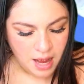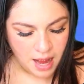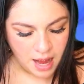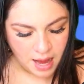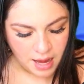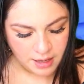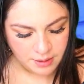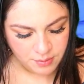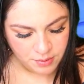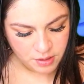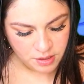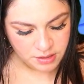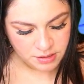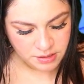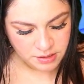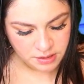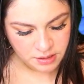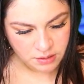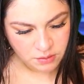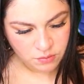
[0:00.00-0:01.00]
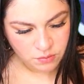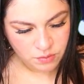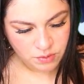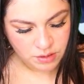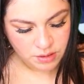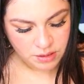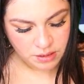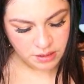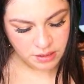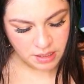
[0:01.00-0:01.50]
I personally
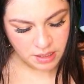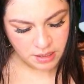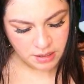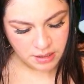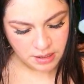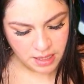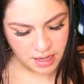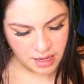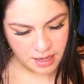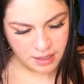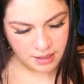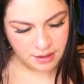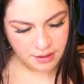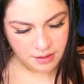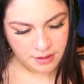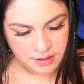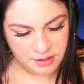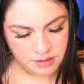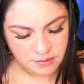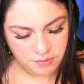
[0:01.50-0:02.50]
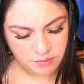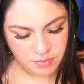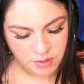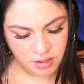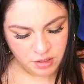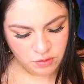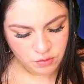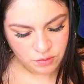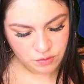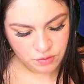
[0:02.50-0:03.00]
really like this
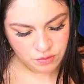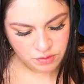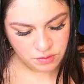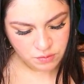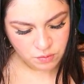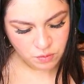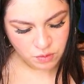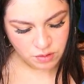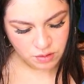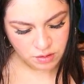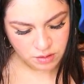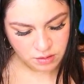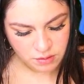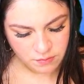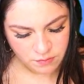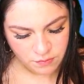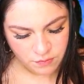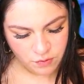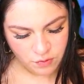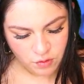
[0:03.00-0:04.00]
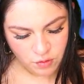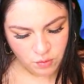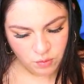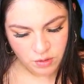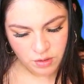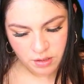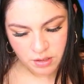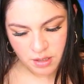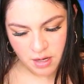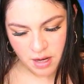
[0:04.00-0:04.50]
Beetles one for
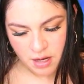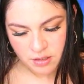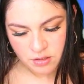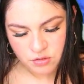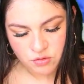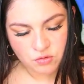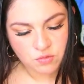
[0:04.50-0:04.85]
when I do